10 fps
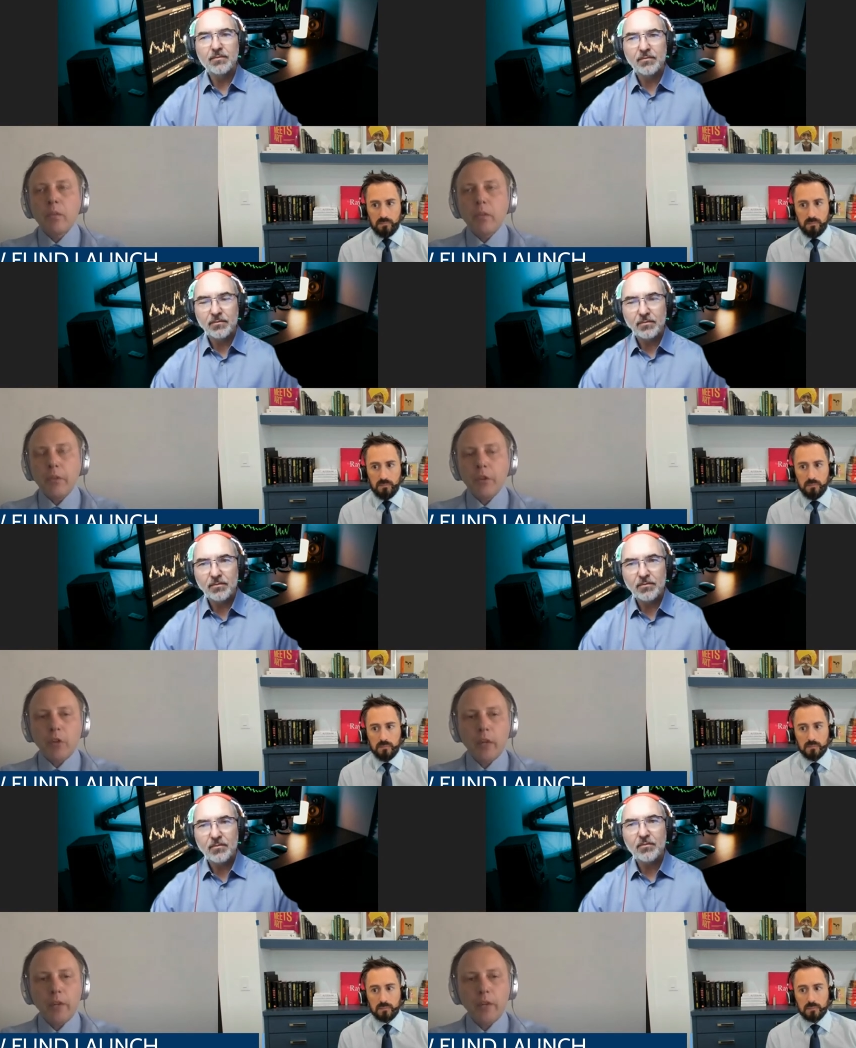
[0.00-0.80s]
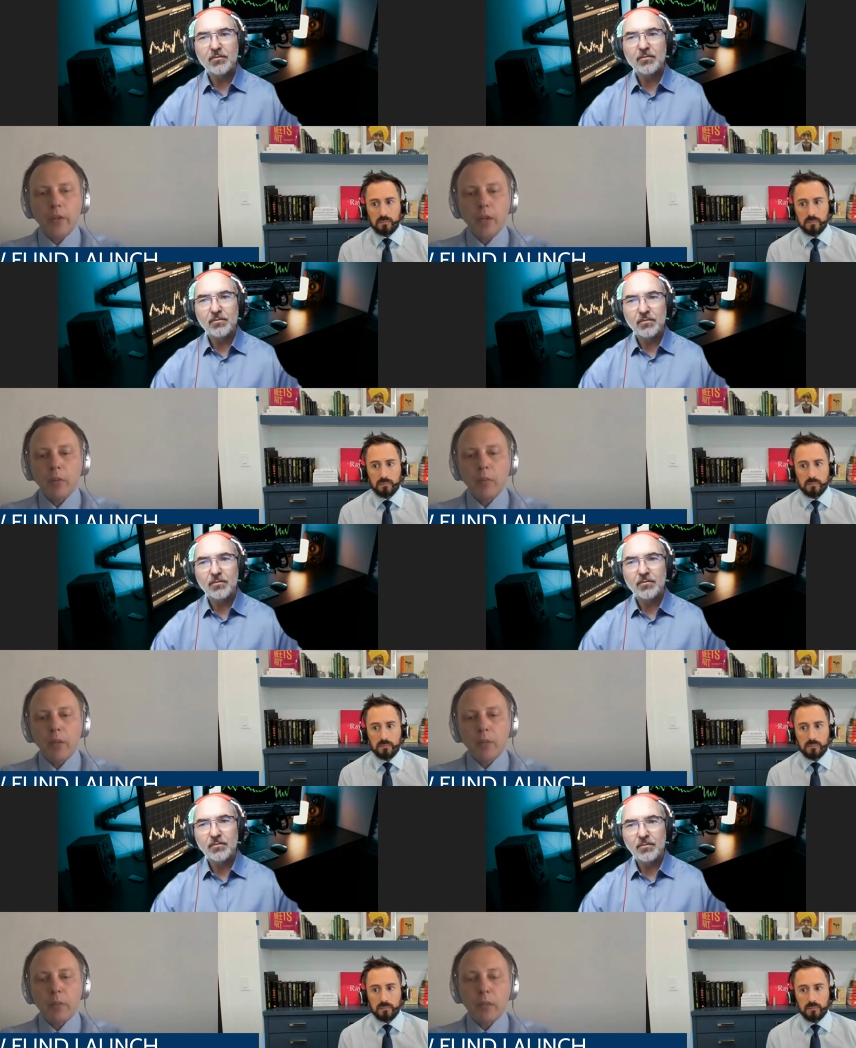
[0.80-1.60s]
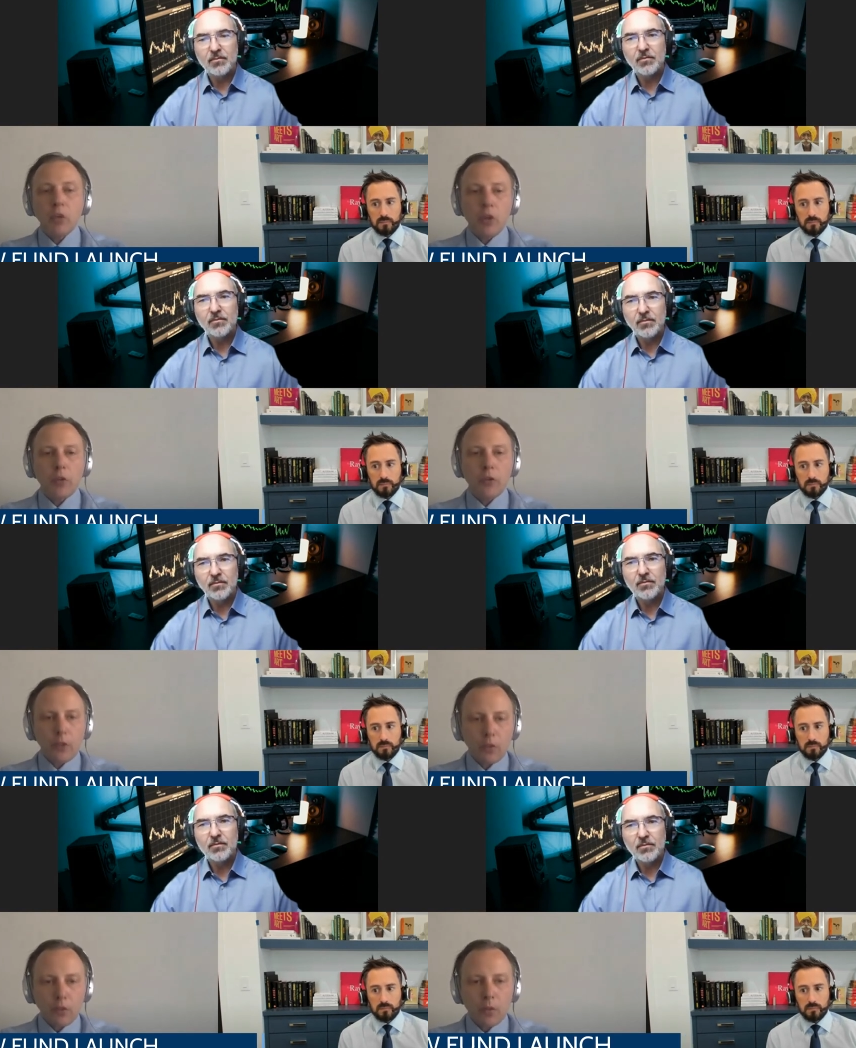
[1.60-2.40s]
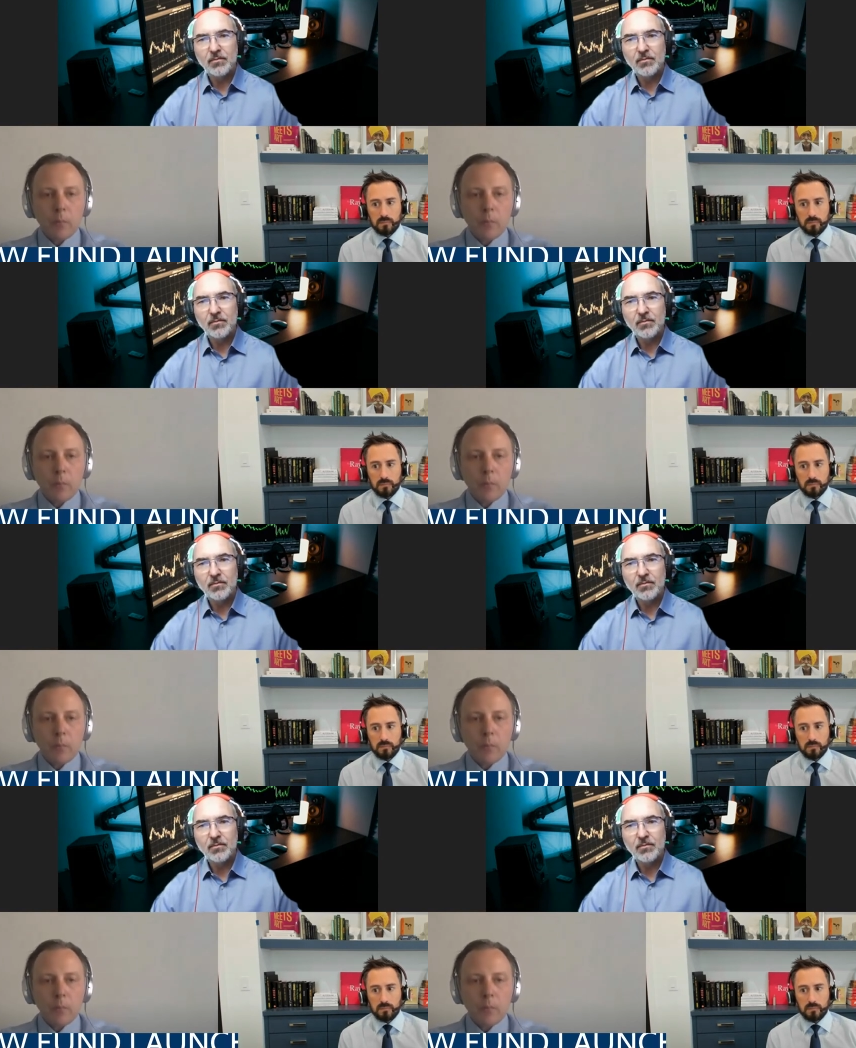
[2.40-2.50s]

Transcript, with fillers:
Speaker 1: the trend um, has been to outsource.